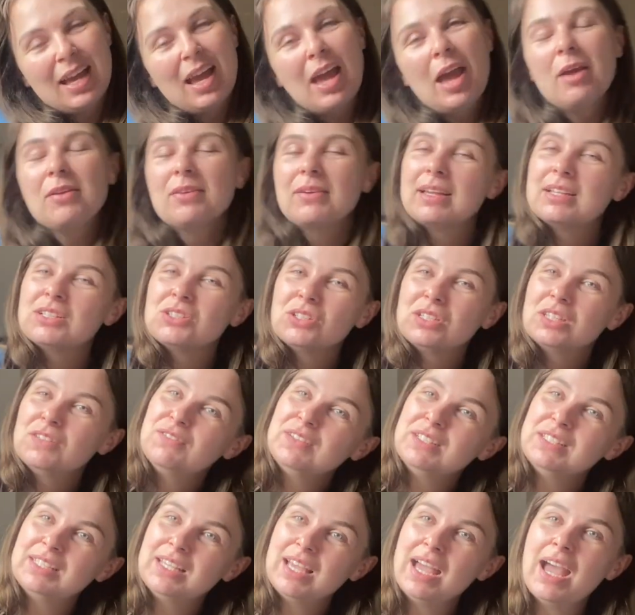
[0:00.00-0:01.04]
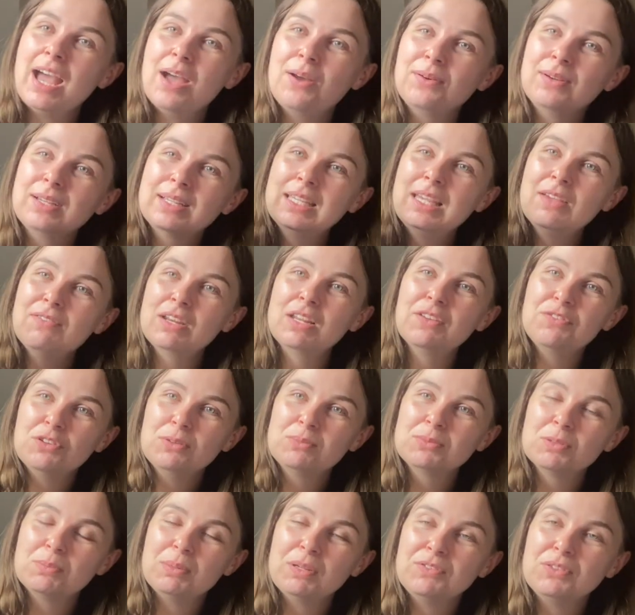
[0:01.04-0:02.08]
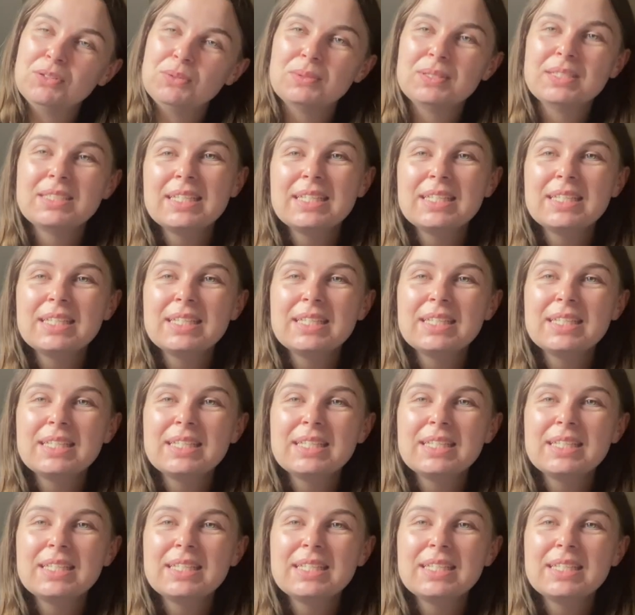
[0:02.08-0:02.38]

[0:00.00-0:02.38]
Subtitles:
Hope you enjoyed the video. Give it a thumbs up if you